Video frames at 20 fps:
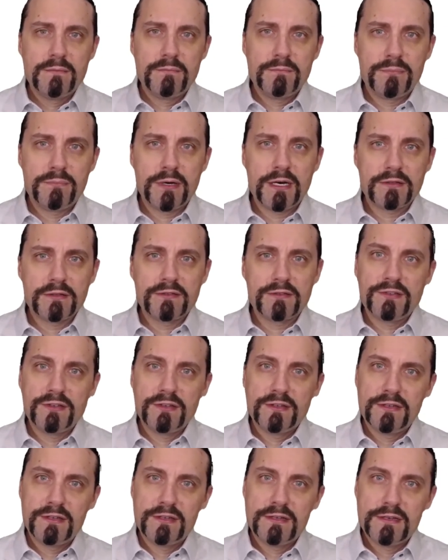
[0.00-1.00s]
but
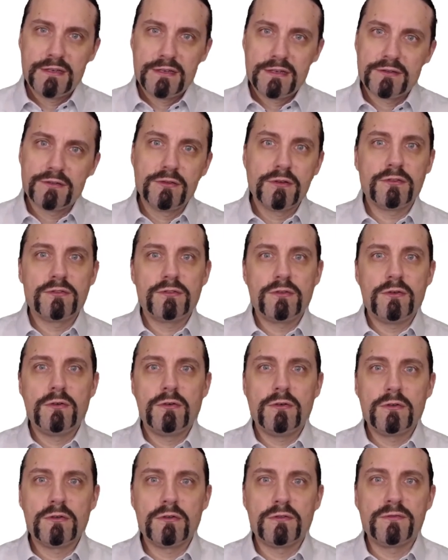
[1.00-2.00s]
not
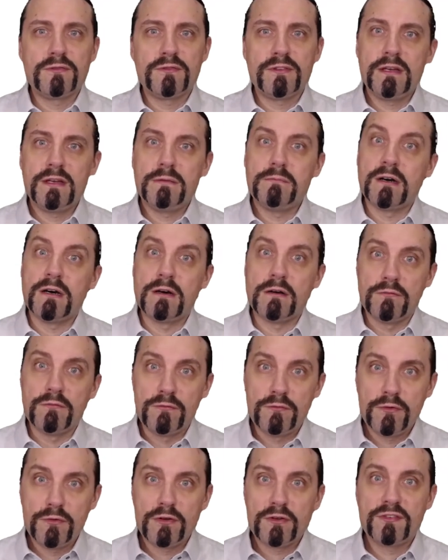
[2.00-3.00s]
all of them are
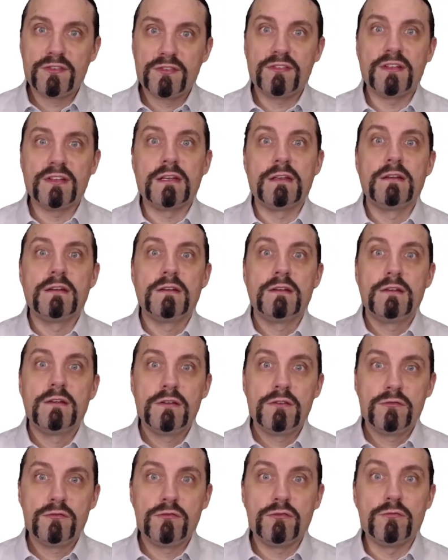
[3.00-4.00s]
worthy
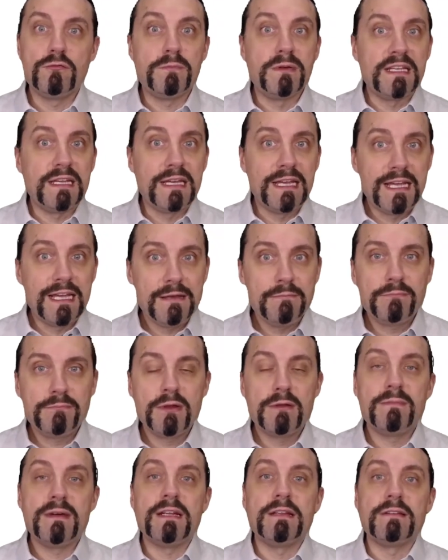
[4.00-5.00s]
to be
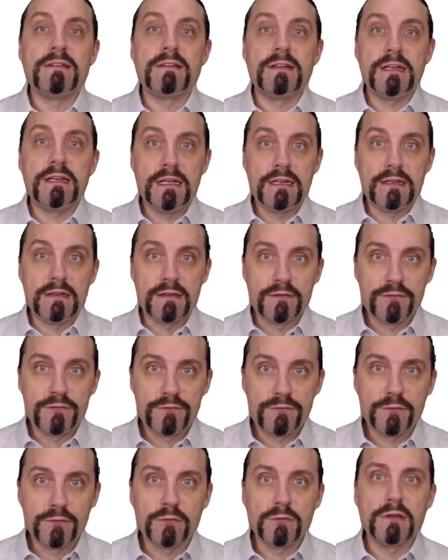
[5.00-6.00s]
implemented in the
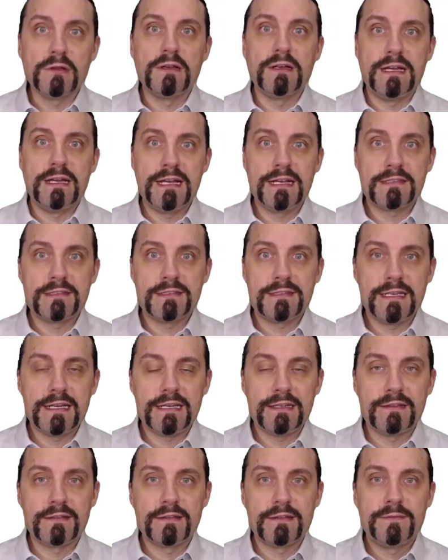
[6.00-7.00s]
full
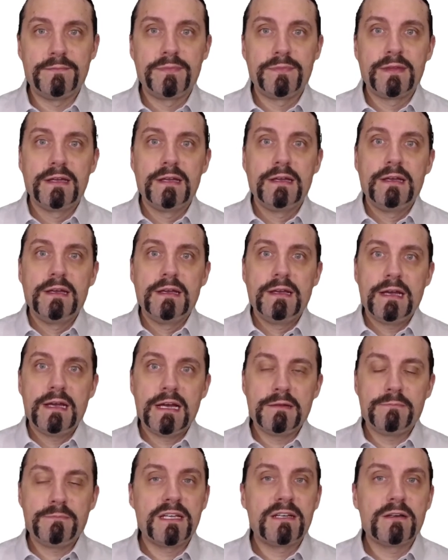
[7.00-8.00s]
extent.
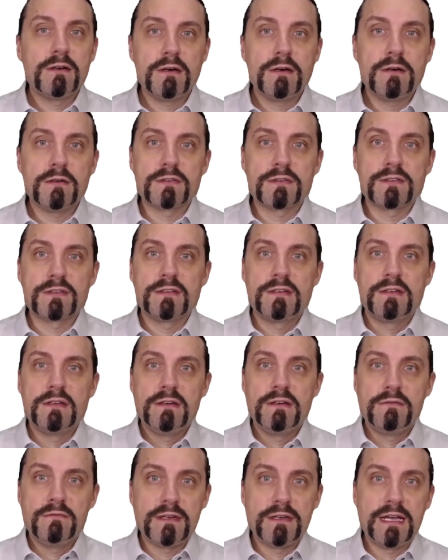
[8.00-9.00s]
And because
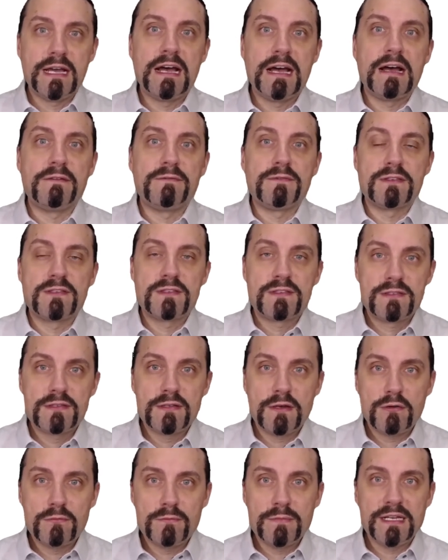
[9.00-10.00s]
we have
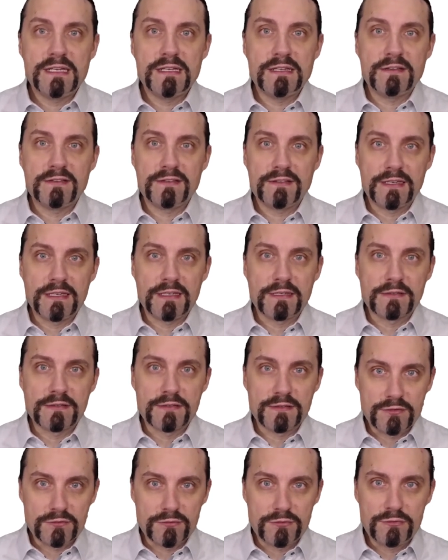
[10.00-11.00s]
so many things
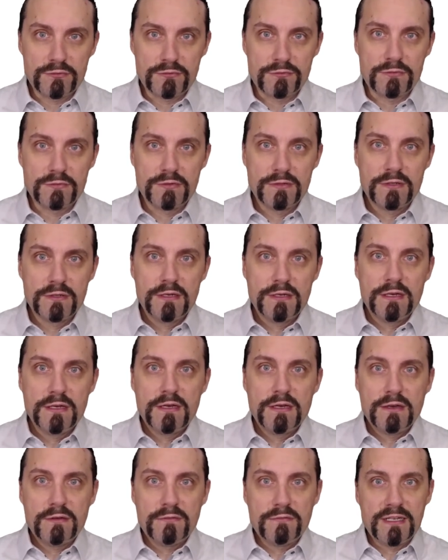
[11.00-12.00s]
to do,
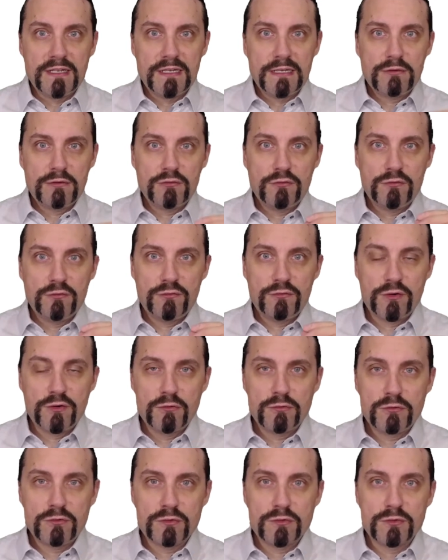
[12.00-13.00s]
we need to
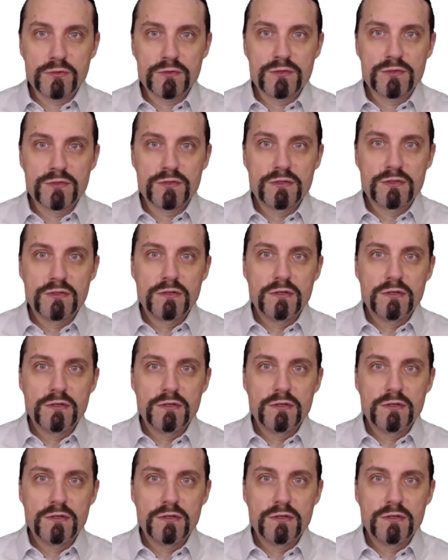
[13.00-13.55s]
focus